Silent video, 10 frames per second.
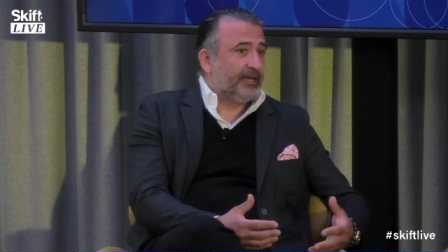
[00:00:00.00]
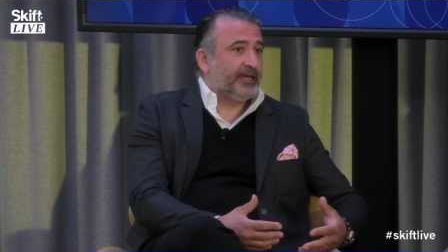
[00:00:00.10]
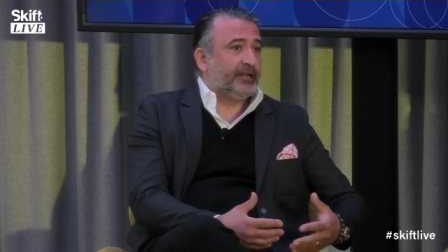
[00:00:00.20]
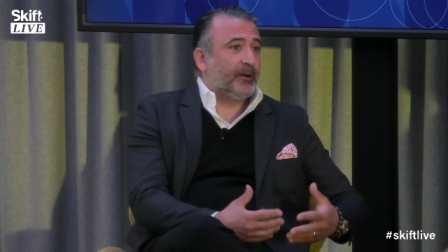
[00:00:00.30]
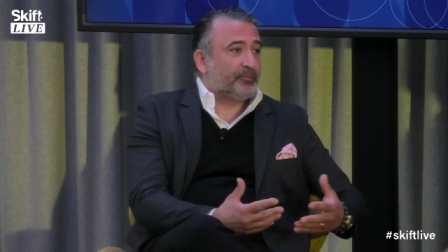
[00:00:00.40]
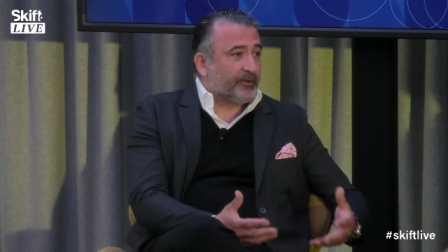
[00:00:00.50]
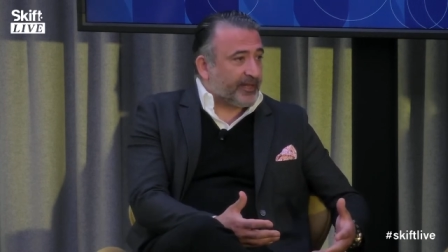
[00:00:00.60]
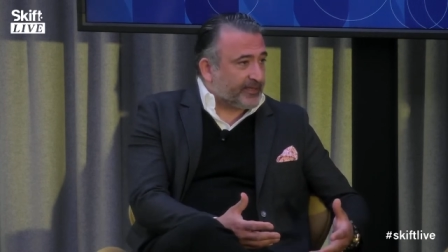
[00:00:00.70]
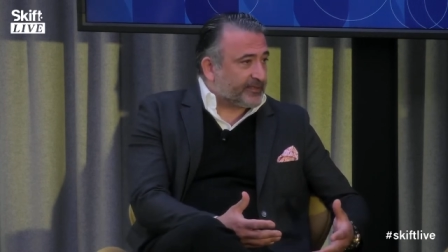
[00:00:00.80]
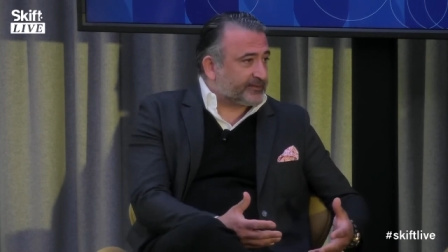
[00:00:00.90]
in
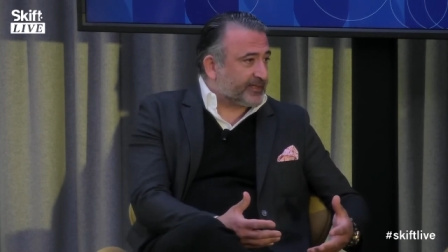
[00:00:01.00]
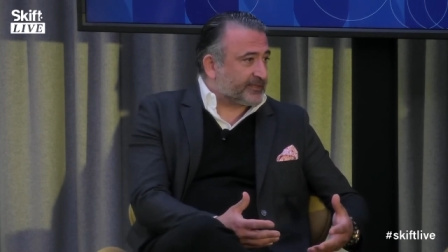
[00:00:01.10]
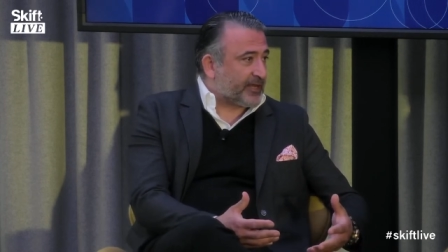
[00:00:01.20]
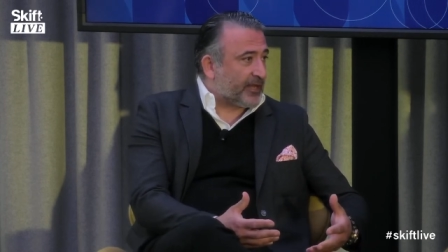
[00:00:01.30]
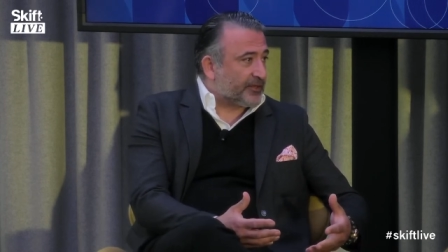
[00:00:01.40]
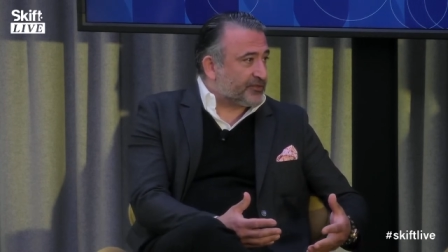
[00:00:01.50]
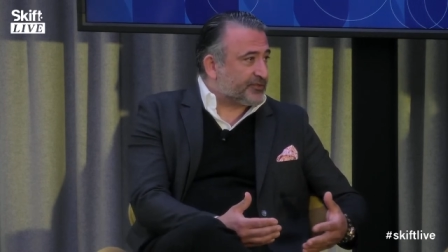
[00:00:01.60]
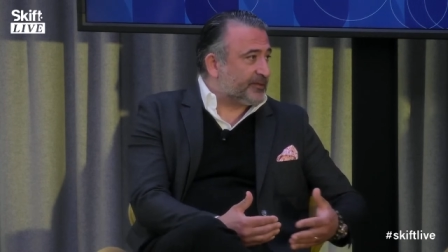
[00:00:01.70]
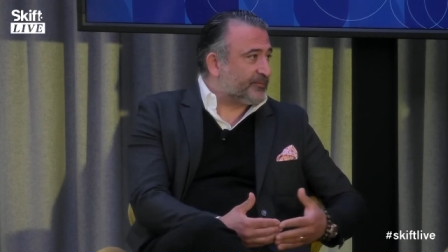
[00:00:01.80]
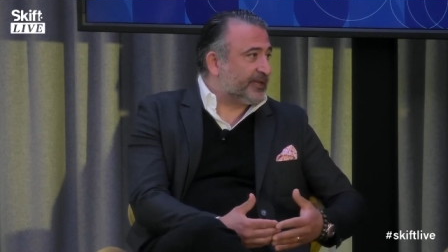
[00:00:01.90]
upgrading their
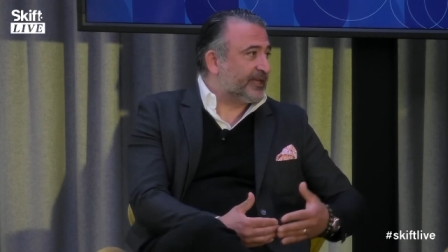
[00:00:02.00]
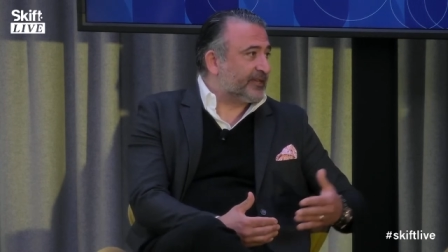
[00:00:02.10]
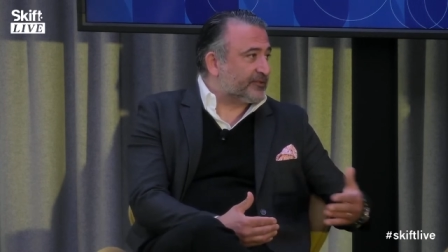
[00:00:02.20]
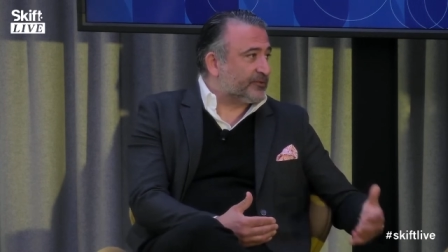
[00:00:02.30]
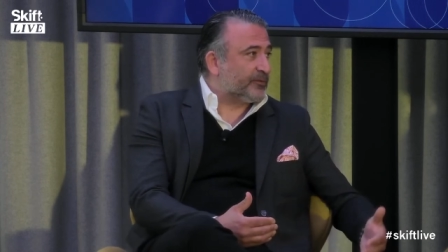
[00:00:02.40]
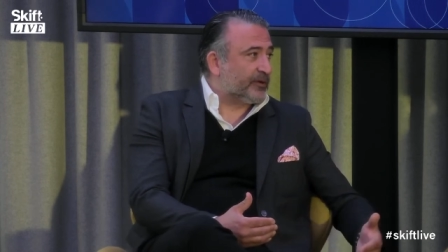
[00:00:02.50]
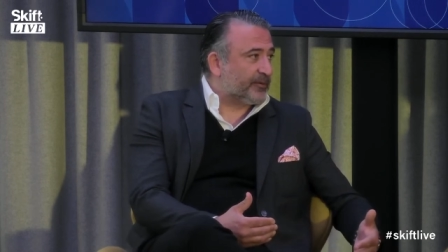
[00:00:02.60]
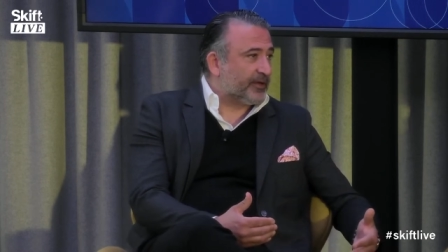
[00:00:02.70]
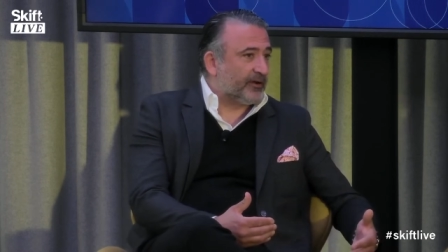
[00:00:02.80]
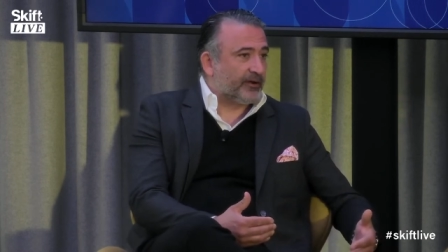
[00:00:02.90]
technology and bringing it to where
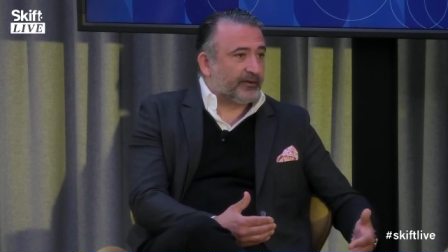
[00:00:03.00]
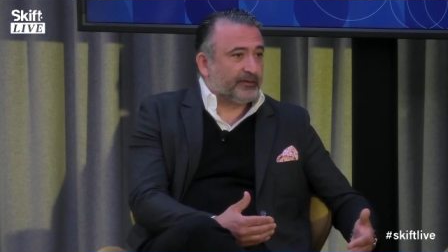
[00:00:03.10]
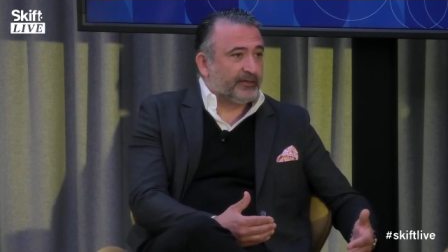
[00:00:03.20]
we are.